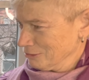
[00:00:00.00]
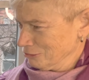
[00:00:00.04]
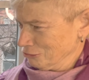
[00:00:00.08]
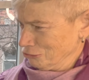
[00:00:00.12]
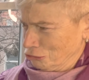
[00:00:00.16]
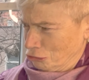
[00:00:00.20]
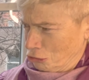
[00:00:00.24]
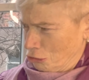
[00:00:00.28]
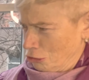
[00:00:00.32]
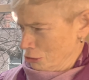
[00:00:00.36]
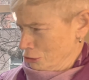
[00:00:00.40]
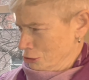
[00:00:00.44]

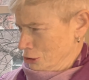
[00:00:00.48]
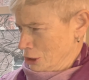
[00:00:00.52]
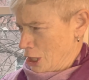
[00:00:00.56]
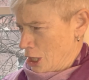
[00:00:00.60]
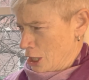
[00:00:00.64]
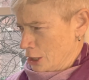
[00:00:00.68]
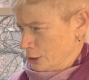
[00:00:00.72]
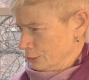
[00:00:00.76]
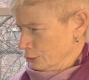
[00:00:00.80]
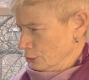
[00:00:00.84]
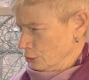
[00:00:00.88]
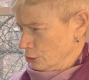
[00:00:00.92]
Going
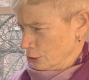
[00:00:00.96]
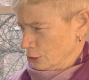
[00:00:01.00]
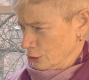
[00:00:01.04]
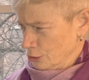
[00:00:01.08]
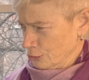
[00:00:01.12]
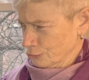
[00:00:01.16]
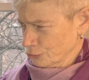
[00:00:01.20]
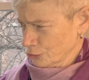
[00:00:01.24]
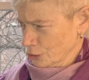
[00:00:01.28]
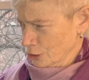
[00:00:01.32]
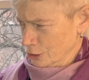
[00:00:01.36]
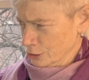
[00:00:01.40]
like
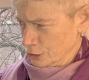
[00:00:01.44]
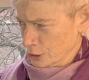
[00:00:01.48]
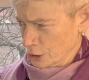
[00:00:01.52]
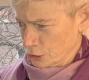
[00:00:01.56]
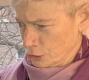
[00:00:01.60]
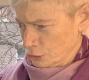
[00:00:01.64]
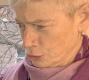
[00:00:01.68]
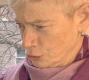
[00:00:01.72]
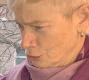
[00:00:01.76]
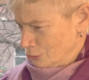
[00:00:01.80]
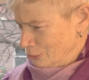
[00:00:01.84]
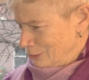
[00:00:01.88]
this, and then
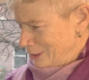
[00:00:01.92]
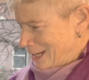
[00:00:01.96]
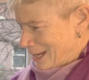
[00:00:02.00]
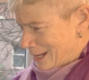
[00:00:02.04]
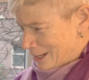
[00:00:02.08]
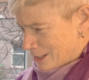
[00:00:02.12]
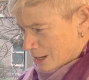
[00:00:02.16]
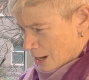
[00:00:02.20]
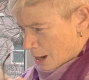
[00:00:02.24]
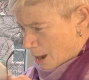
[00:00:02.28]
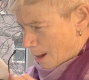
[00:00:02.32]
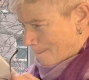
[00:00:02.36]
you're
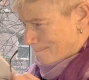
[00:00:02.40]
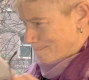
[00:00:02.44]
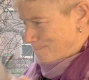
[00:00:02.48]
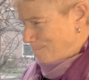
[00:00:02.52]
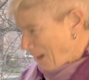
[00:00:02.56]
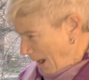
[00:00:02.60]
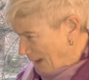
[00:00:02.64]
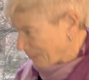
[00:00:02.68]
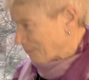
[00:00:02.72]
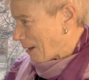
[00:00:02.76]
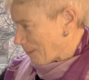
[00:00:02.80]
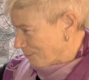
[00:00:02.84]

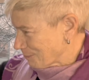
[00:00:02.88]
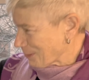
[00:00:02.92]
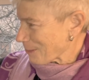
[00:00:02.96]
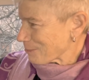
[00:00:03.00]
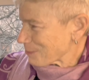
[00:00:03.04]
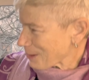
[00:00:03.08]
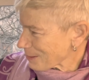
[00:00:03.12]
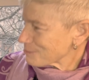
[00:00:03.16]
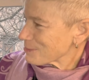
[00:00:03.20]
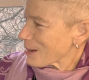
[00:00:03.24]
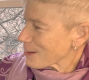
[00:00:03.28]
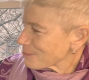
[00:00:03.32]

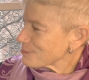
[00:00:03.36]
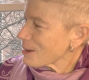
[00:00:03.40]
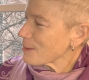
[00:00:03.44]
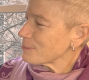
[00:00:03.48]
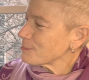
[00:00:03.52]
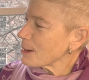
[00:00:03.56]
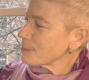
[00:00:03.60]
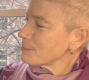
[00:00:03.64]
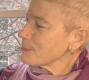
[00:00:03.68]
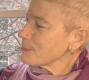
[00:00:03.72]
in.